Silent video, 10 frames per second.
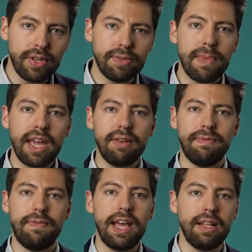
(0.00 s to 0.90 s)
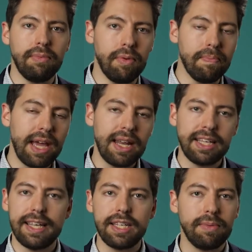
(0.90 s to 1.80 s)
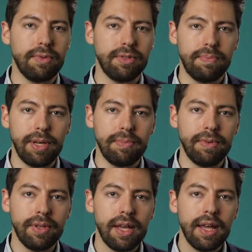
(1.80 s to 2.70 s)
is made available, made accessible to people.